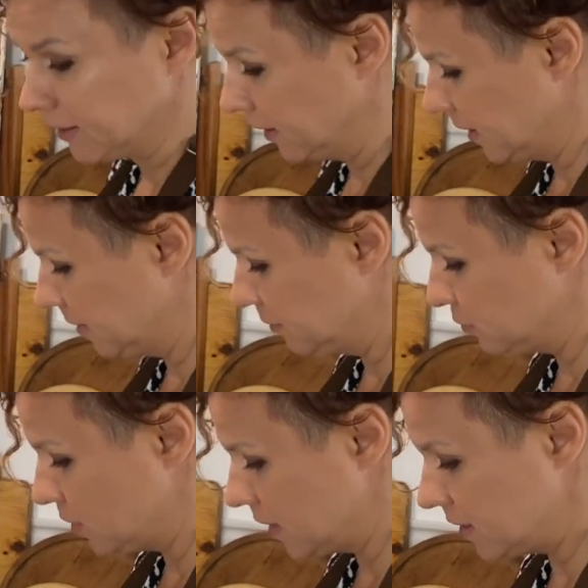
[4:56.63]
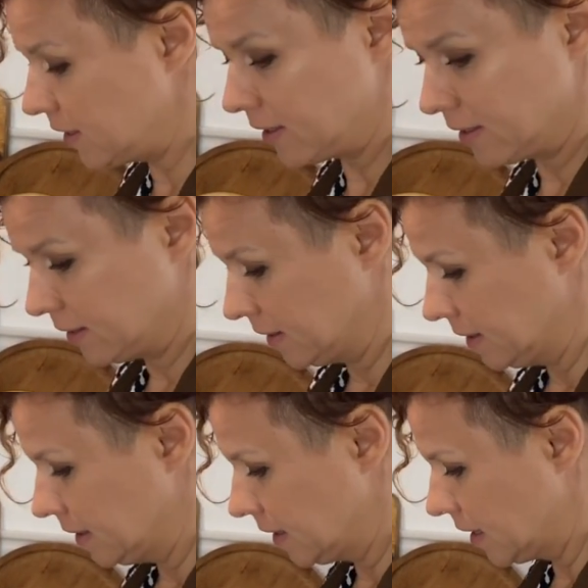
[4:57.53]
I have 1
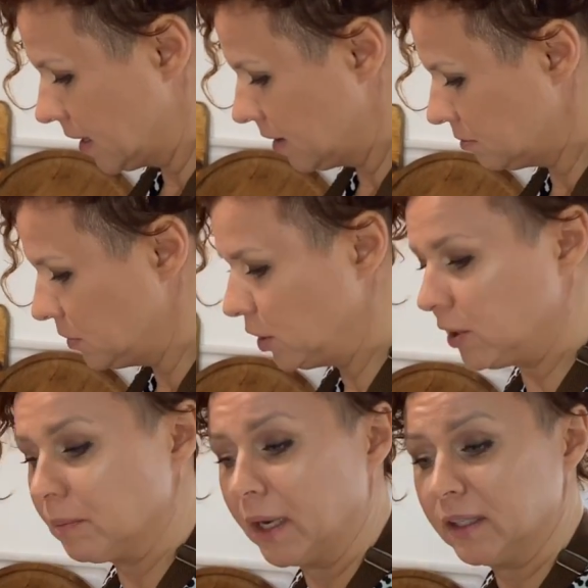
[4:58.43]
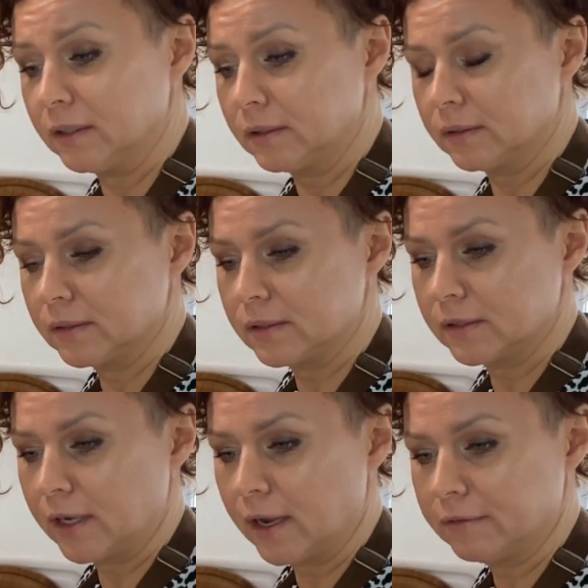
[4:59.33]
medium onion. This is
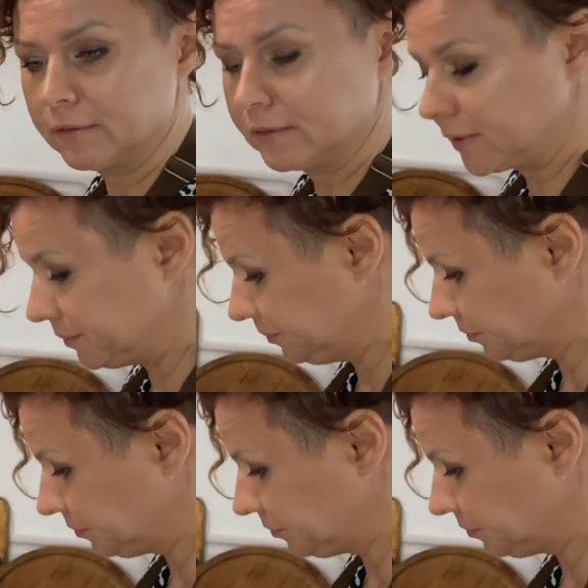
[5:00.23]
half of it.